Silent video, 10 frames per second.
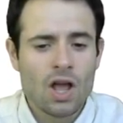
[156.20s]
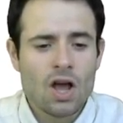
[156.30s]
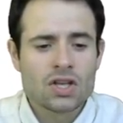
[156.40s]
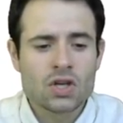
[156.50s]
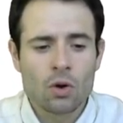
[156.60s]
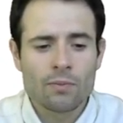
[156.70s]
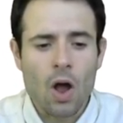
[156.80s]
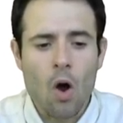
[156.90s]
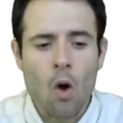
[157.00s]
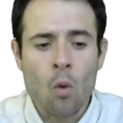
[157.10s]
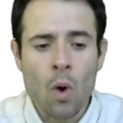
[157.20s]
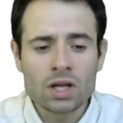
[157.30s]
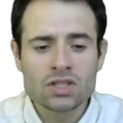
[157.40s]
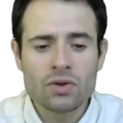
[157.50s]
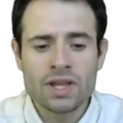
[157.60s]
So
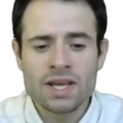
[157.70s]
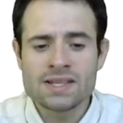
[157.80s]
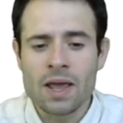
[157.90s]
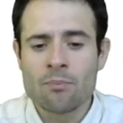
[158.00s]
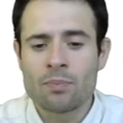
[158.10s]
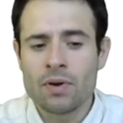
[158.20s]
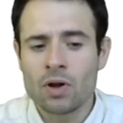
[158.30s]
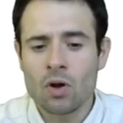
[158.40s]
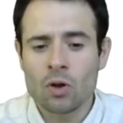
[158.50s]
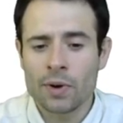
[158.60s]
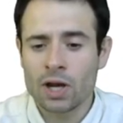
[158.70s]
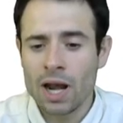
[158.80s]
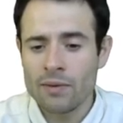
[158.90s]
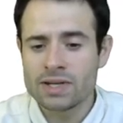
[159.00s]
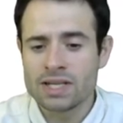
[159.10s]
what do these empirical
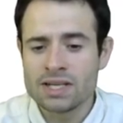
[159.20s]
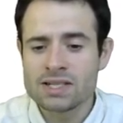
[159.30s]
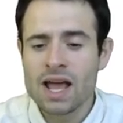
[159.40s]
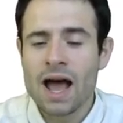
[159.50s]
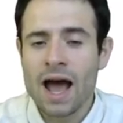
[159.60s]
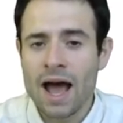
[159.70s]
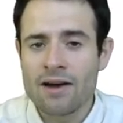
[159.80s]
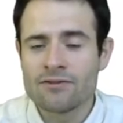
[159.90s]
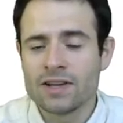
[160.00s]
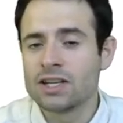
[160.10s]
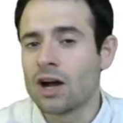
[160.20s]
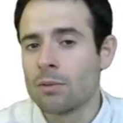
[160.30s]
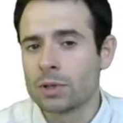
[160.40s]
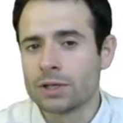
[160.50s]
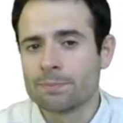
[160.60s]
regularities have in
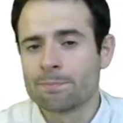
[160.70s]
common?